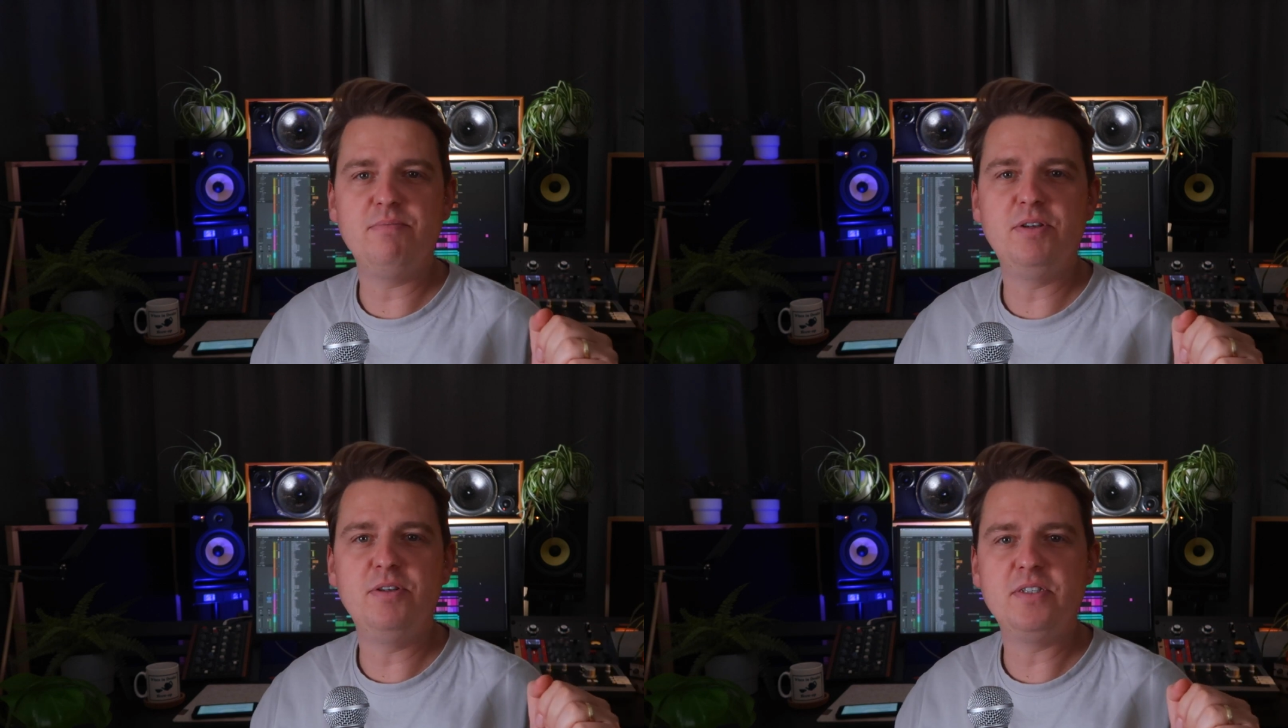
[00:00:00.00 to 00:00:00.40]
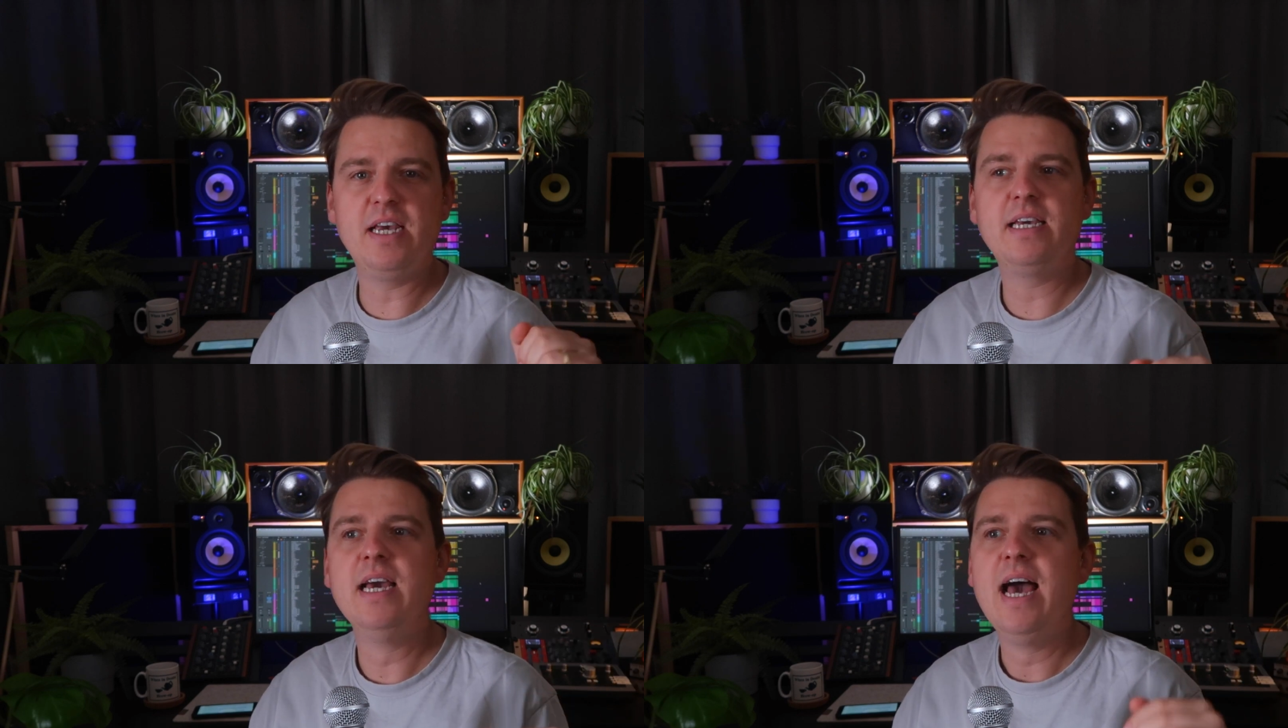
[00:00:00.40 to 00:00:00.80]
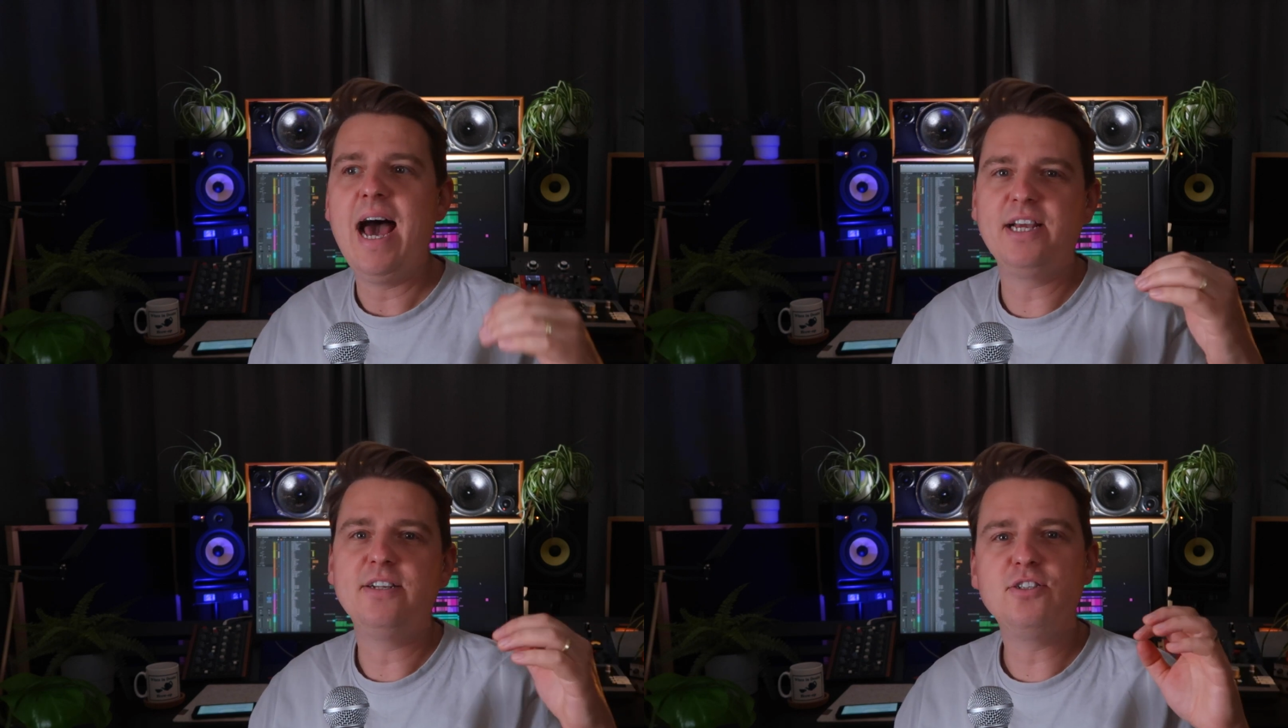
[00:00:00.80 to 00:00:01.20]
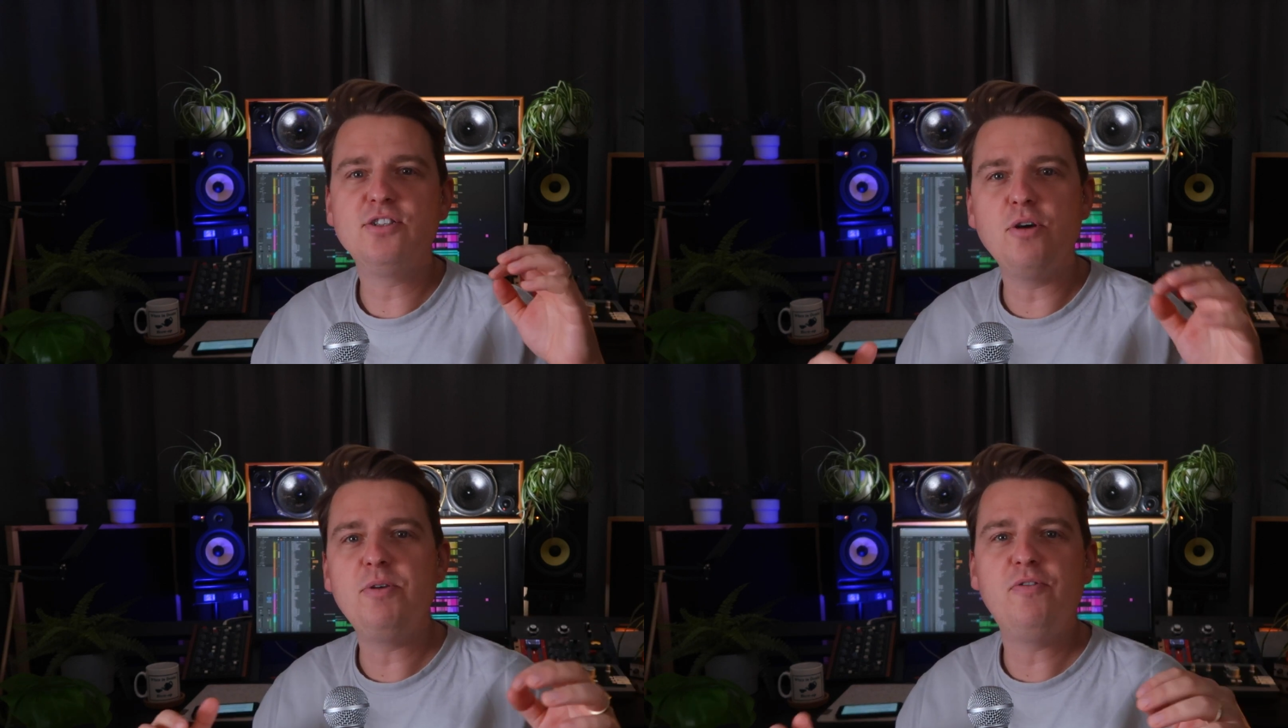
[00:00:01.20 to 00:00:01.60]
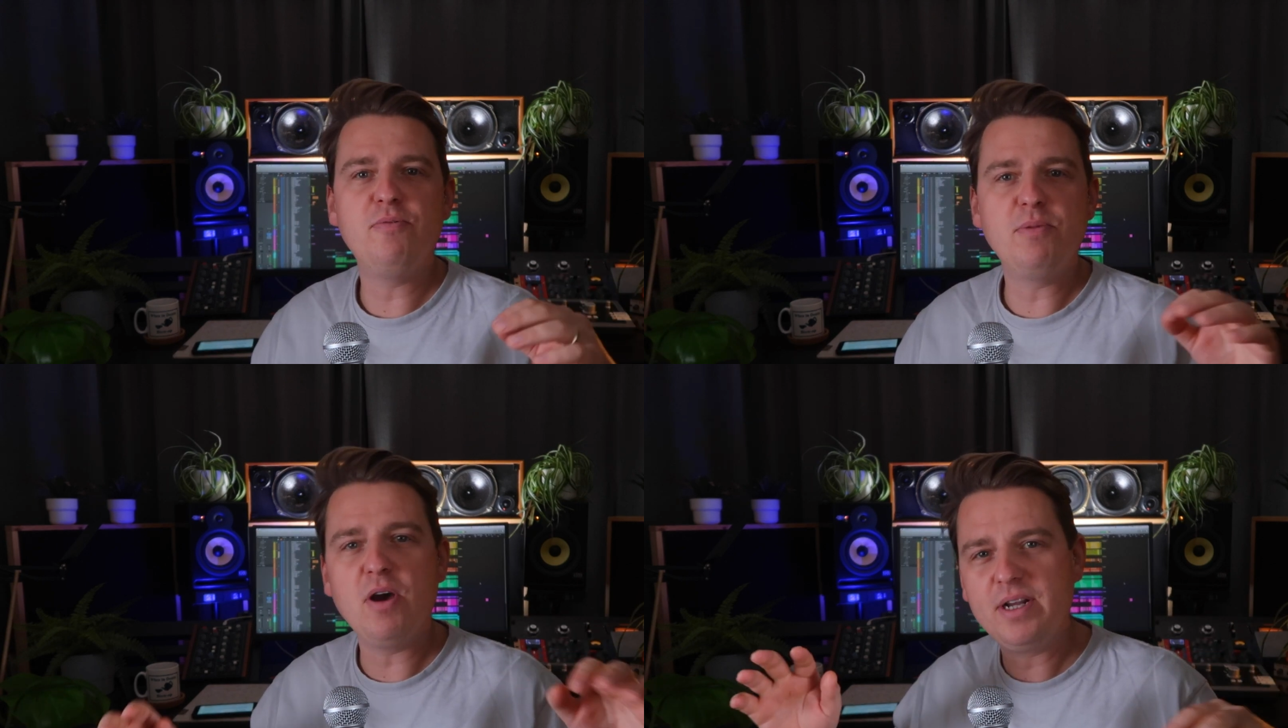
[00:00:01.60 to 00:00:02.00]
music, and it can stop you
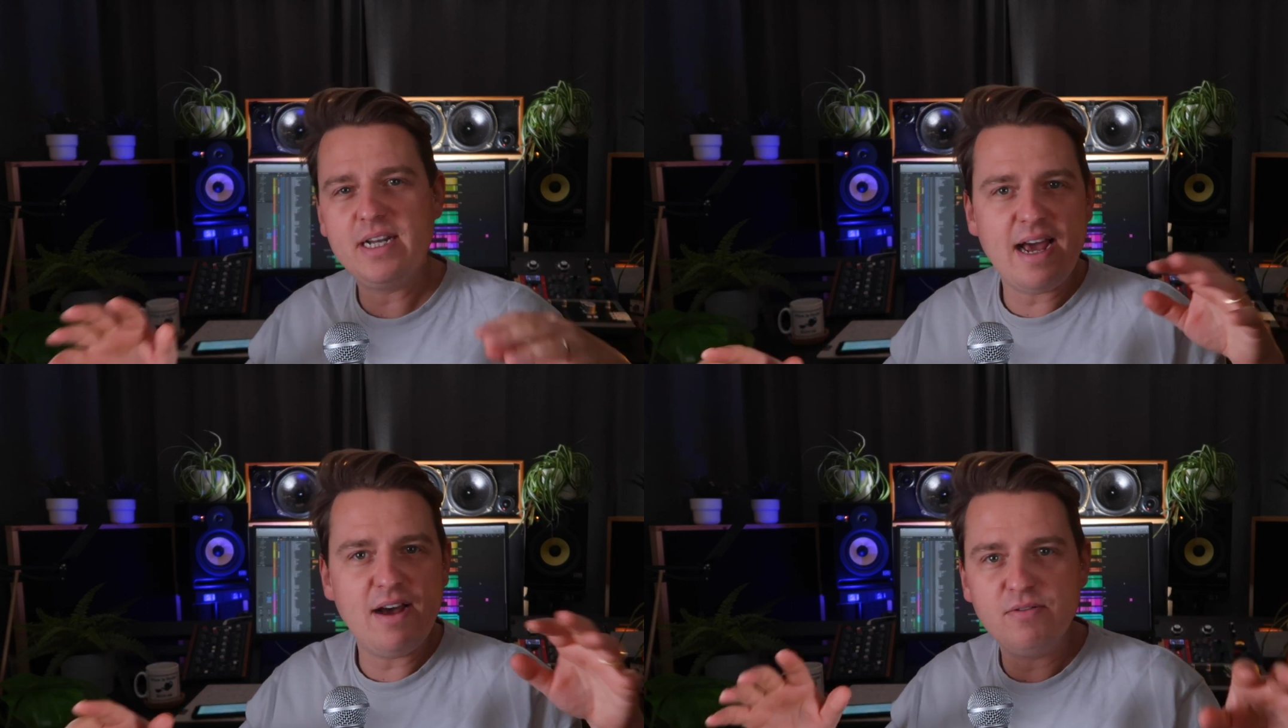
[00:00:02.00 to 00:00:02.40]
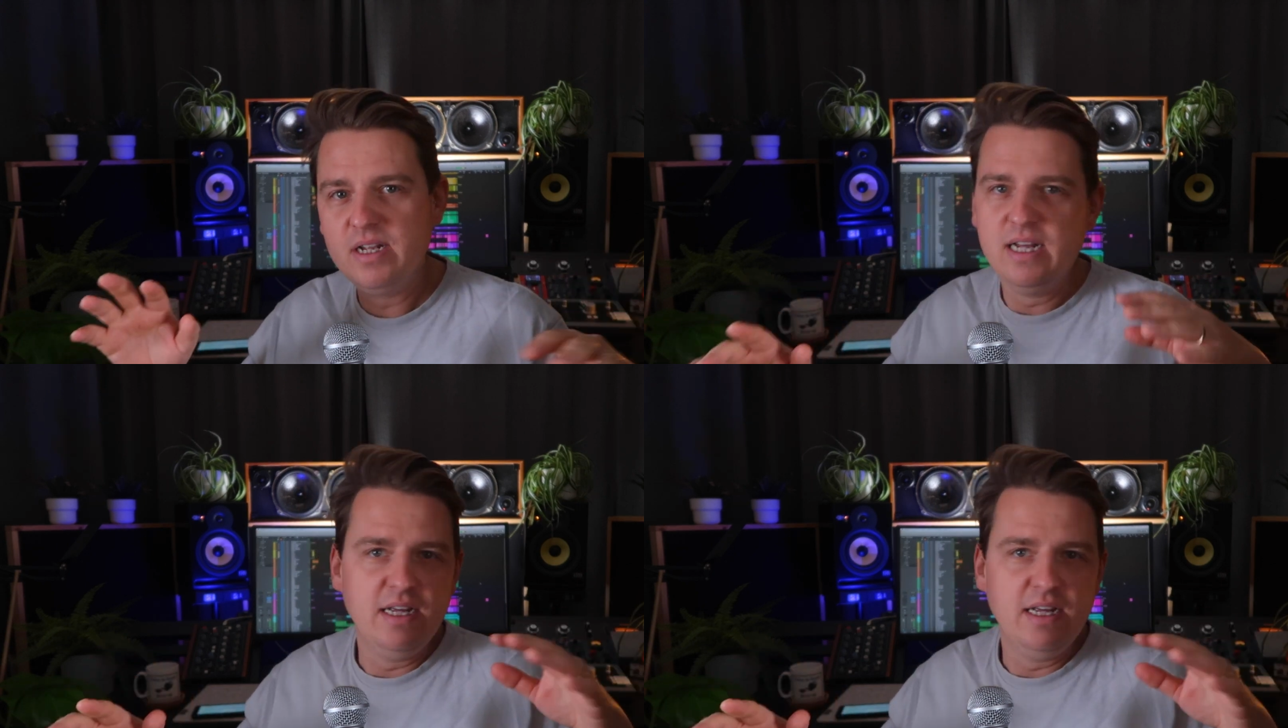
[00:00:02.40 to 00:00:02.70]
from going down,